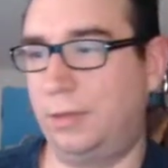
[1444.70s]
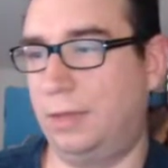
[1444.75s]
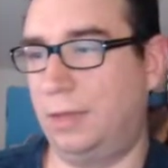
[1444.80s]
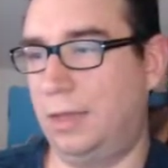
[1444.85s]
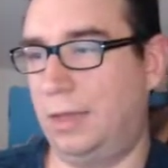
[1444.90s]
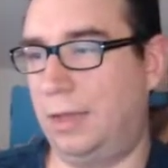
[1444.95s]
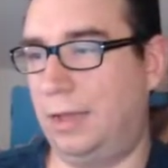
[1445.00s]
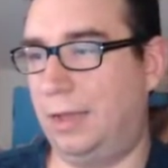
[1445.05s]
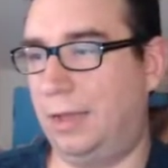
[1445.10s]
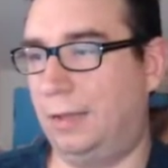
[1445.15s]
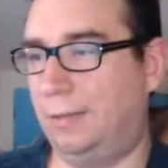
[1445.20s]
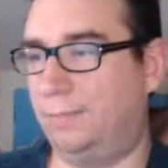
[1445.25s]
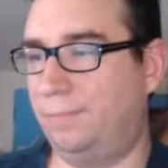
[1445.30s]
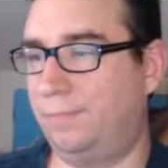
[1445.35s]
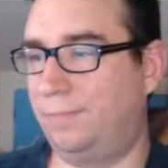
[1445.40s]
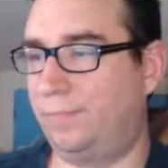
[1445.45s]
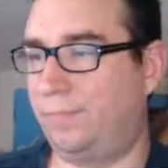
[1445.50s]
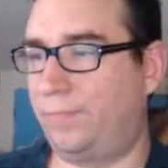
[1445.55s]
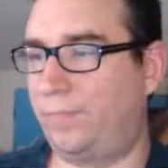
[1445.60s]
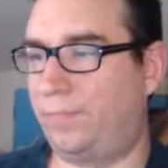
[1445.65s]

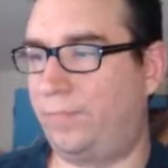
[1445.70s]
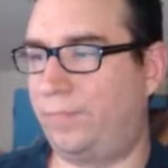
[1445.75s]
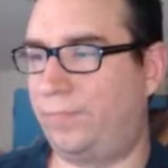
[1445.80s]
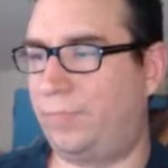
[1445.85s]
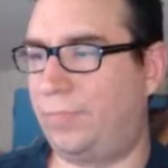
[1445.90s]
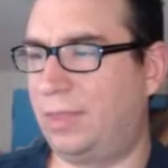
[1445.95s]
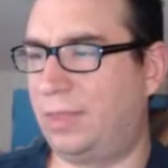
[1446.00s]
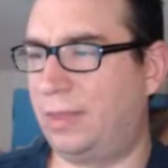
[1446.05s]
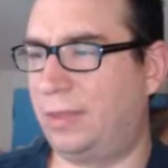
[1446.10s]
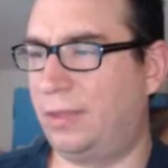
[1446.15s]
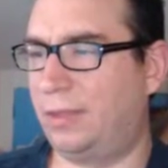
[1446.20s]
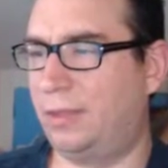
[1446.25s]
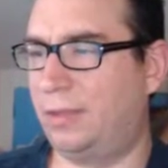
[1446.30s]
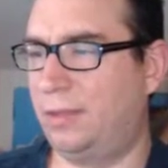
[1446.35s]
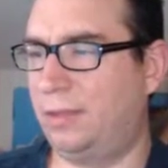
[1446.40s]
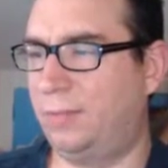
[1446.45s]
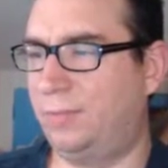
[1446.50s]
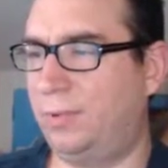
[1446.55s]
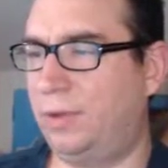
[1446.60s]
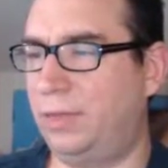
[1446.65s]

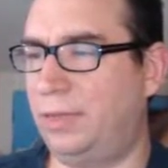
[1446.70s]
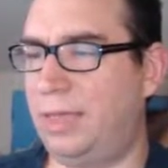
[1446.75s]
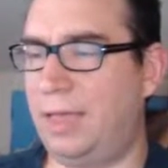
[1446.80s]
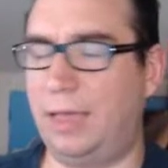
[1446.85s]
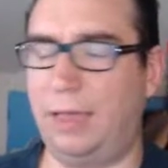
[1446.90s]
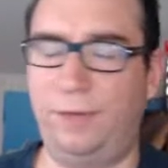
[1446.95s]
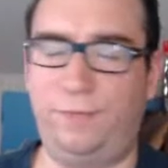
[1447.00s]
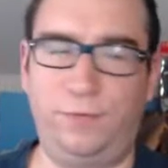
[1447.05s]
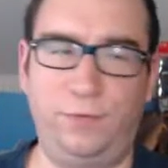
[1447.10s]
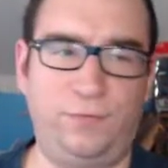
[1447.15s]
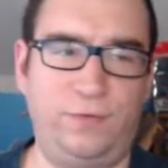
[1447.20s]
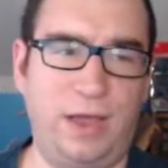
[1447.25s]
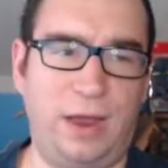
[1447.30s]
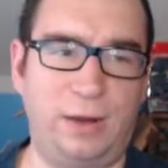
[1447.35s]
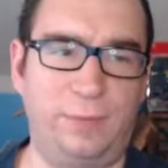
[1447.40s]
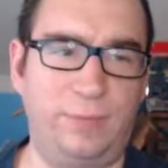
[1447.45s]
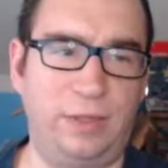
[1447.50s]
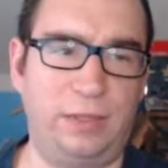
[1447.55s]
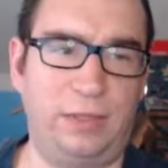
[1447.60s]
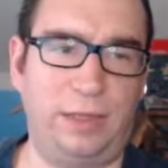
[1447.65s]
But yeah, if you've
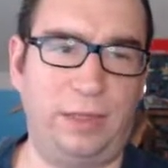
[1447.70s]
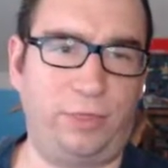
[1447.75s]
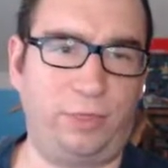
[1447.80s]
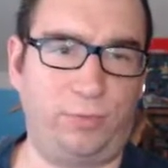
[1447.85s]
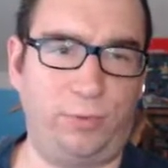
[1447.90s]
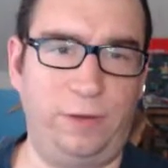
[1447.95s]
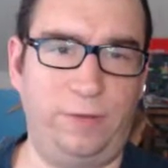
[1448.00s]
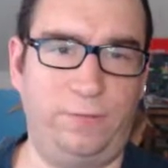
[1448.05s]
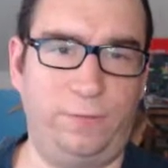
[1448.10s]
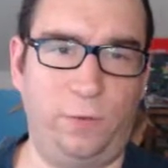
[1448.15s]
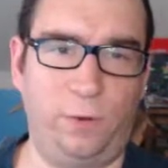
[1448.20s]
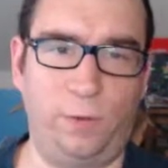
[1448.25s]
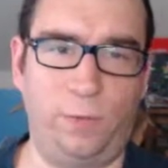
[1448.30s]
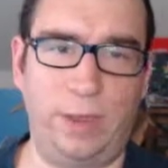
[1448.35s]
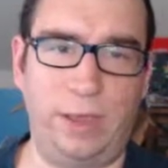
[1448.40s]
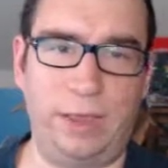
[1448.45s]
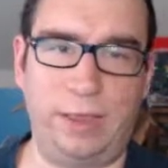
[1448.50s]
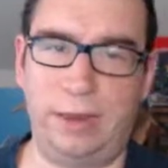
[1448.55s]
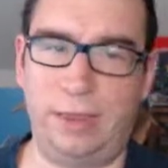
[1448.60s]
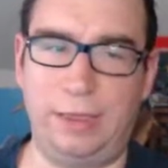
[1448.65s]
got him at like 3-4
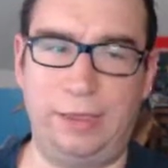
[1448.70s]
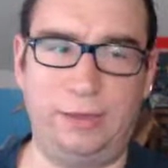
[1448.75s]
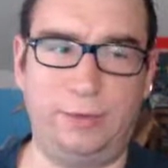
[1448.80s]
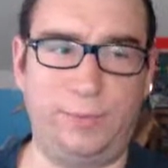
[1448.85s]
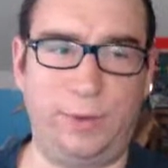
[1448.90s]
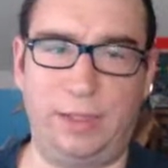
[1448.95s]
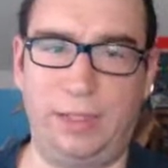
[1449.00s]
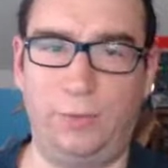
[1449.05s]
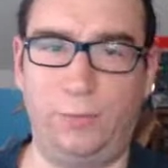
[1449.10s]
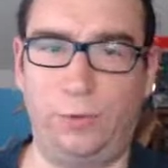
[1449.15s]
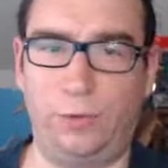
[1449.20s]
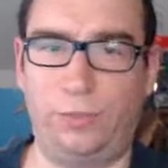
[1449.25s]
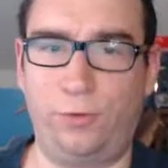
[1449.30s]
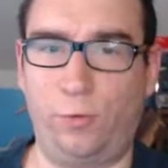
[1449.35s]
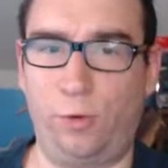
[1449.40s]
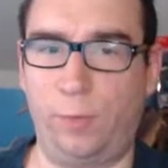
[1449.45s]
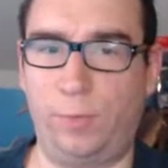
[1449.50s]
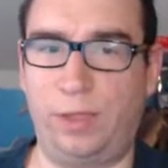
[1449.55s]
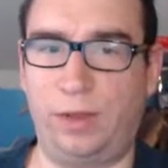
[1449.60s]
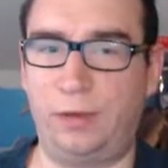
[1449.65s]
awakening, he's probably worth
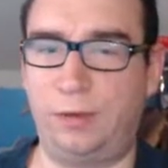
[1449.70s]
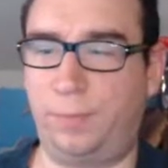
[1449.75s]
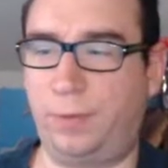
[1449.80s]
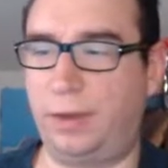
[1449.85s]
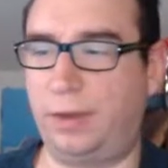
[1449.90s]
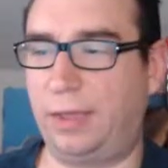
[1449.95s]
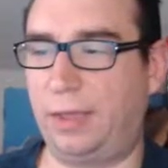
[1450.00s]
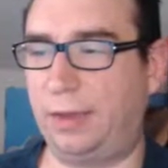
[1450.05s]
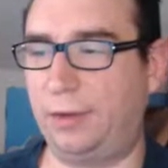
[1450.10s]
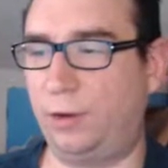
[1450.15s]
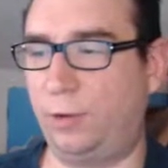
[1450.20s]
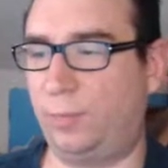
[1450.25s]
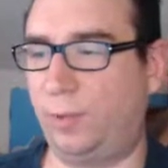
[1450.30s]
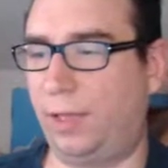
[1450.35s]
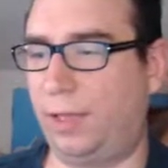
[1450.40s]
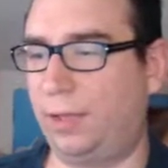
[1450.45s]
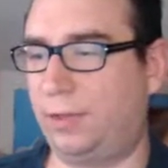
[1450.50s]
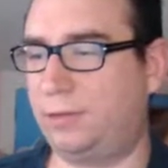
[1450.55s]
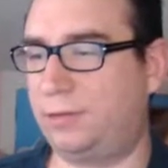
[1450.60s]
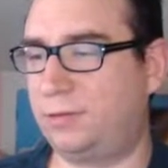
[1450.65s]
orbing, depending on your
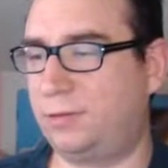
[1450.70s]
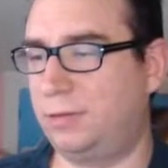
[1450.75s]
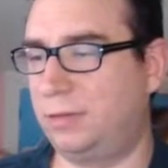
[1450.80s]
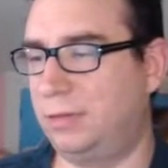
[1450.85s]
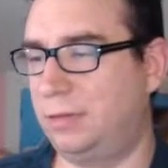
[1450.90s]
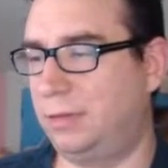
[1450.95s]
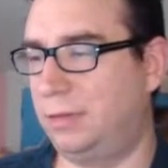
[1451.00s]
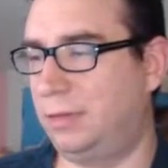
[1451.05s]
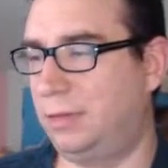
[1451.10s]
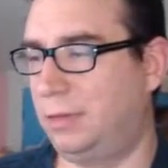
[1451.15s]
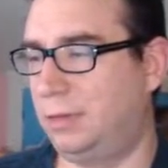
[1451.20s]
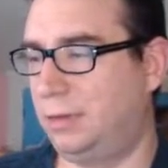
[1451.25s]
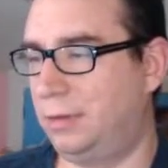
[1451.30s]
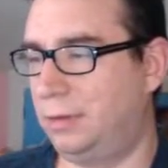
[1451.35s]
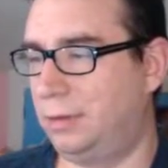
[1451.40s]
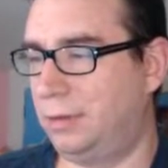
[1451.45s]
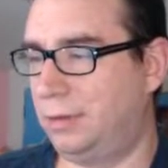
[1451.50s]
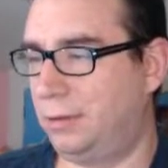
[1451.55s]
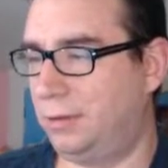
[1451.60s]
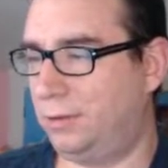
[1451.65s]
box.
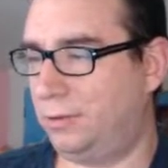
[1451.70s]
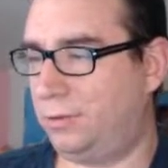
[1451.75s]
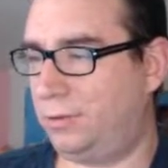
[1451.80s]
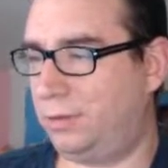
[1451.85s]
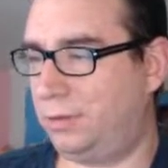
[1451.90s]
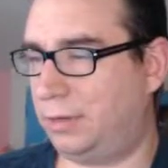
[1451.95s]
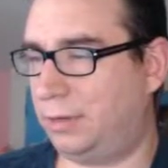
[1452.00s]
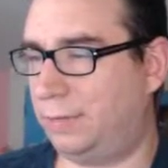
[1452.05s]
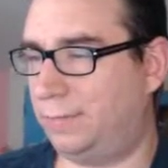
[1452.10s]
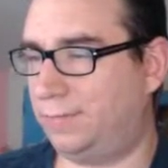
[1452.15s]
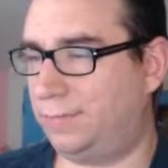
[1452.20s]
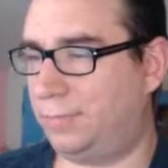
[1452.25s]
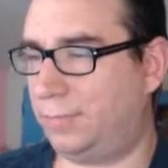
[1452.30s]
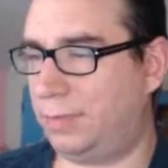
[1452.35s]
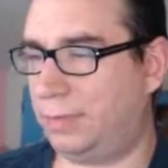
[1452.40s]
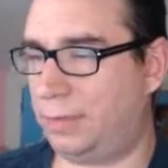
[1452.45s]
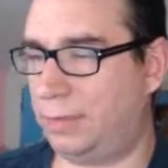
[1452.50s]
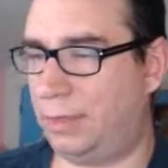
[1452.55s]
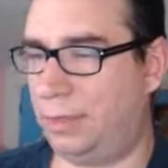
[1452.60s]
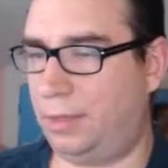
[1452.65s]
Okay.
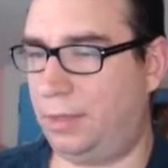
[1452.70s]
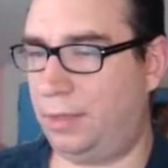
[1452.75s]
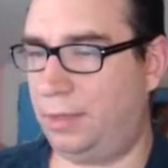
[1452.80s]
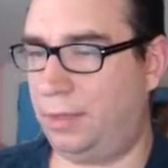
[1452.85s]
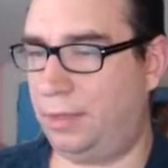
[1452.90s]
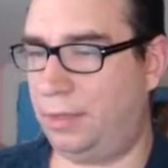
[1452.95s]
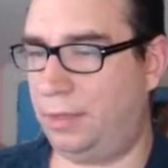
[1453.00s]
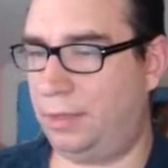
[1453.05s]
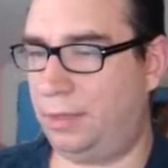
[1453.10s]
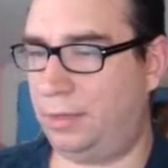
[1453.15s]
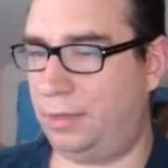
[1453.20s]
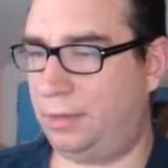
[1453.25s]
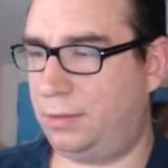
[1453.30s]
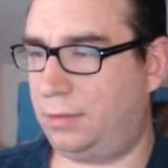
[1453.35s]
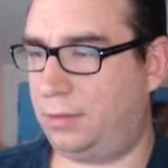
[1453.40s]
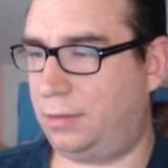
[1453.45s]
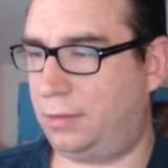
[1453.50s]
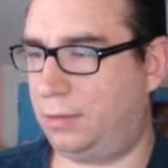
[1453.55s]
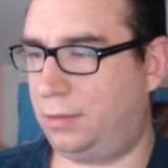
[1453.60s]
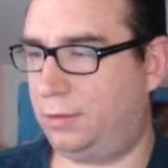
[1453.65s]

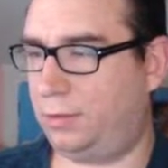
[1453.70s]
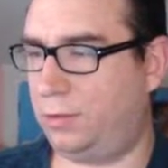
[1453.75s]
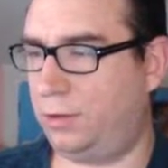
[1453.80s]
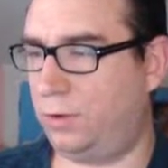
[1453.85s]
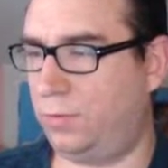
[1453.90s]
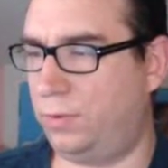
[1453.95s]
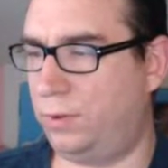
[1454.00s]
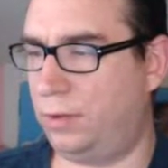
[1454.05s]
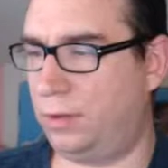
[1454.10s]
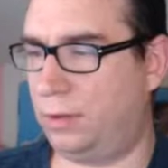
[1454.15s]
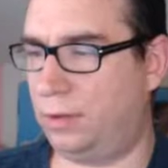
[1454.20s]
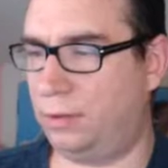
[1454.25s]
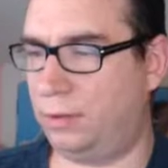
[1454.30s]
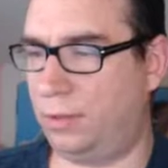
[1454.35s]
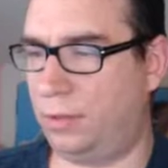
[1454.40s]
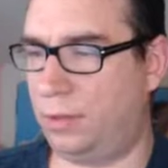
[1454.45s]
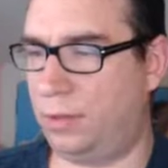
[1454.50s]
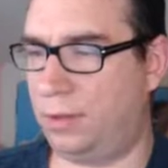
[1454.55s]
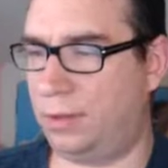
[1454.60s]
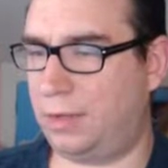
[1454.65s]
Going
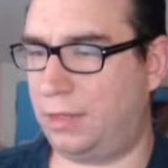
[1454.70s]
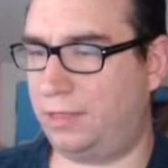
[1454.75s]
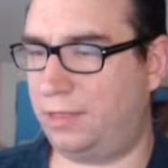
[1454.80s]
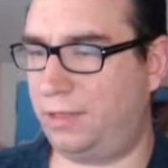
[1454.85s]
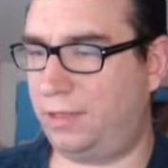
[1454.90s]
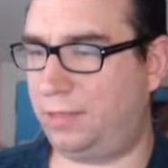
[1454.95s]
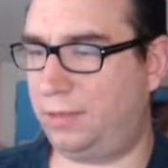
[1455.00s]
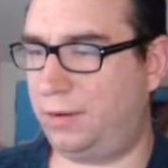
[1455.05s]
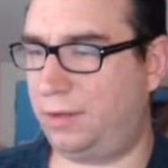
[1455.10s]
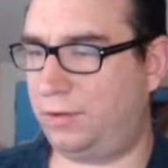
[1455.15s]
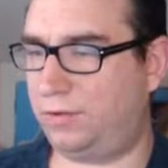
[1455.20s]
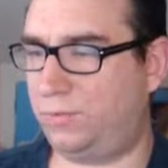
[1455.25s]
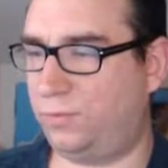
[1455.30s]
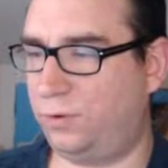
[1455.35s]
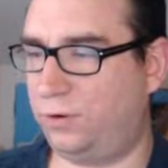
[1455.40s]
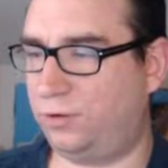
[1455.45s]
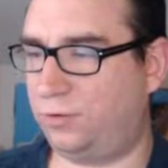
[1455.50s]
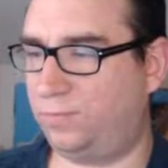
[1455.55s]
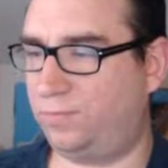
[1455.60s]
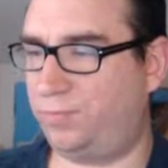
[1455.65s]
along, I think the next
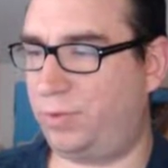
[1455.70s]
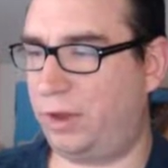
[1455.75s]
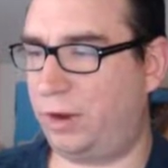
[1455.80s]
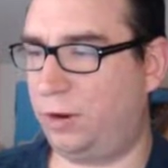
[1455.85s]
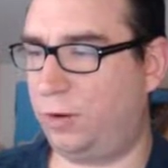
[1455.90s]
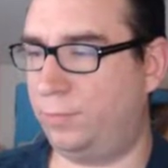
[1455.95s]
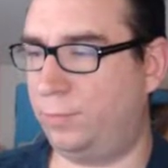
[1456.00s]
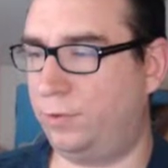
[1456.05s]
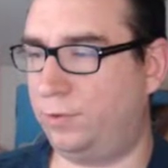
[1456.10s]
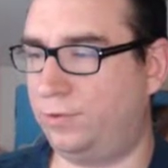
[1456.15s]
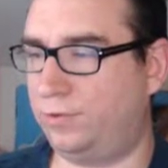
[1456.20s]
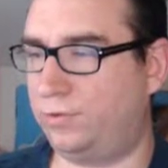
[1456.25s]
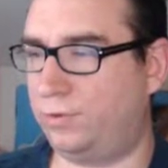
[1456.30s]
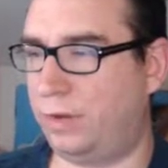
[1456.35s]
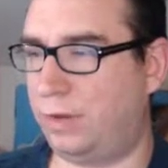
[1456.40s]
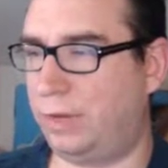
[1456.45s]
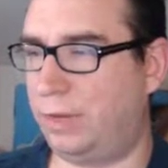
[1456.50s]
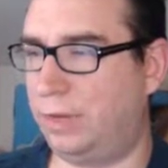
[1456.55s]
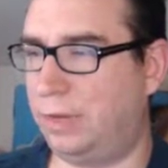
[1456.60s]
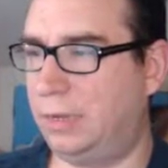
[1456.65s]
one is Beramos, right?